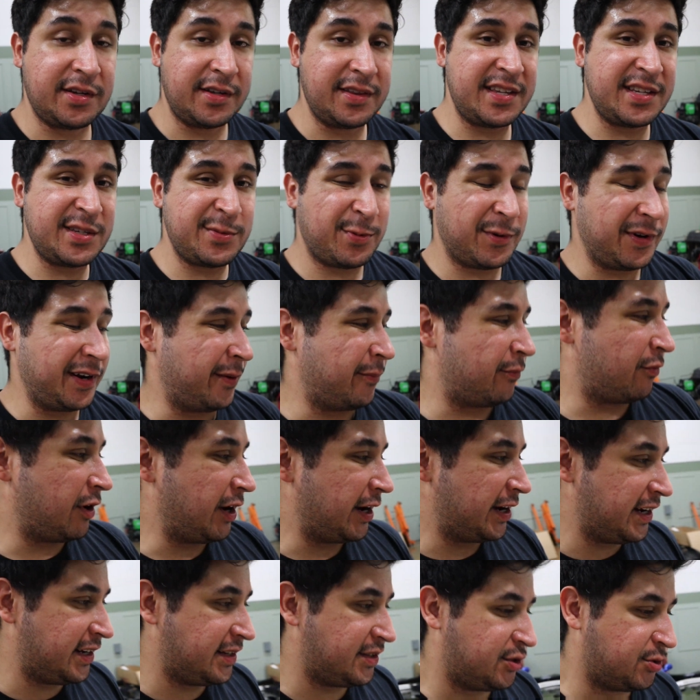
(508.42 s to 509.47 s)
So at this point, I'm
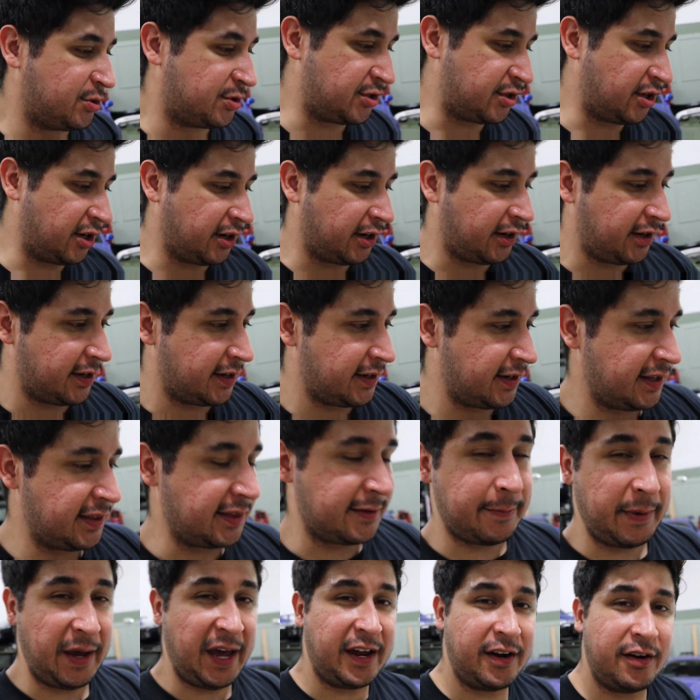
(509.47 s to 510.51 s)
ready to start cutting
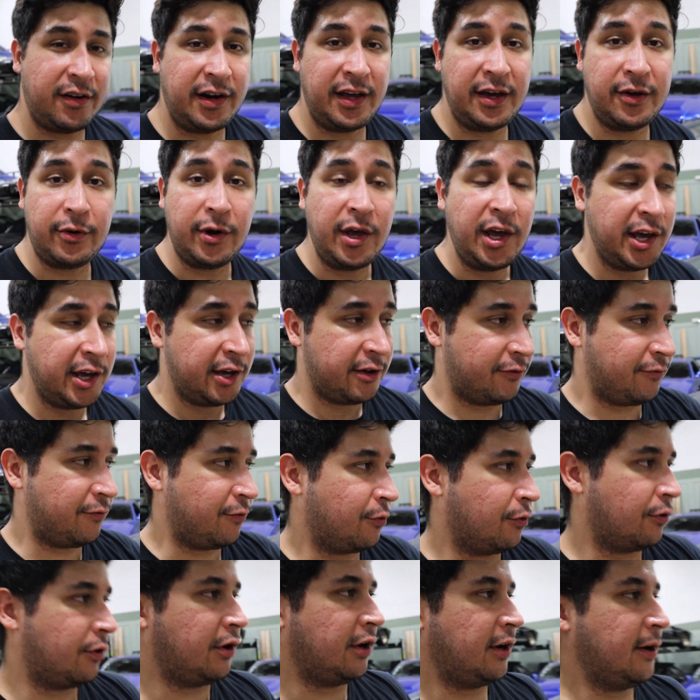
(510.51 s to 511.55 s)
the pattern out
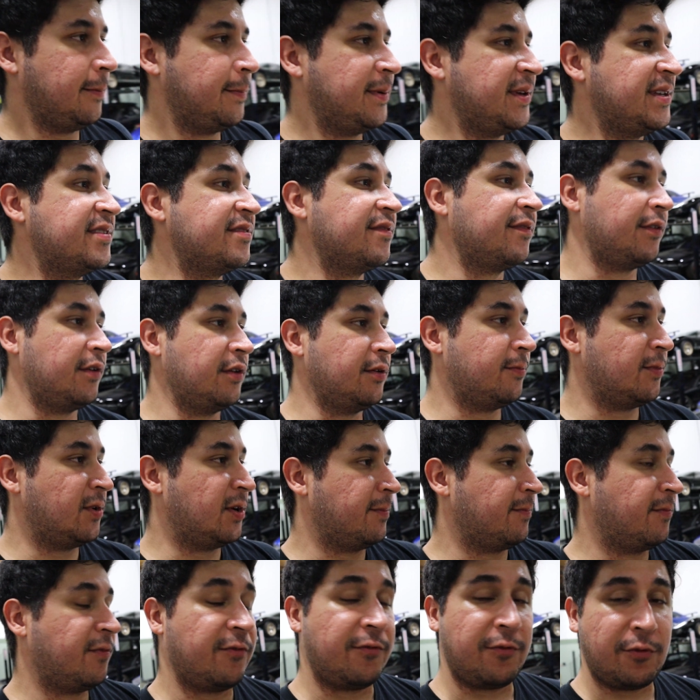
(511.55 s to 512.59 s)
for our piece of
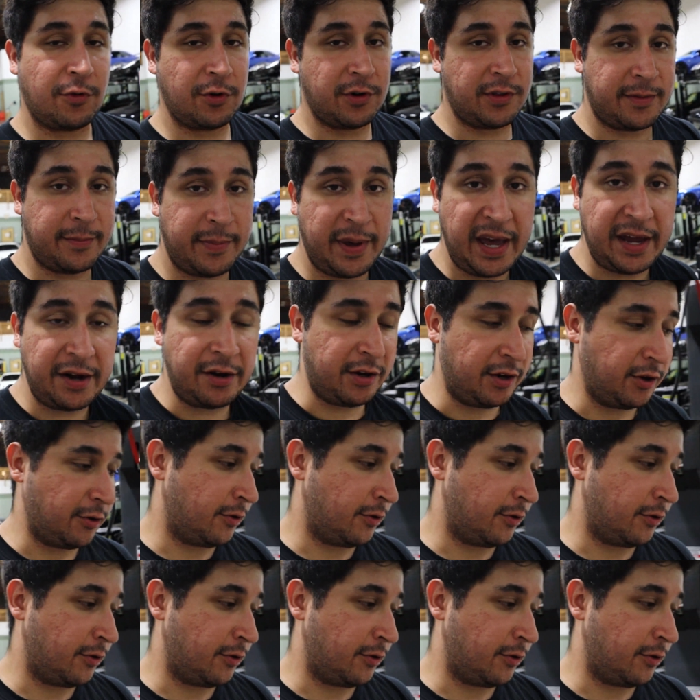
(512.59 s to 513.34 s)
aluminum for the battery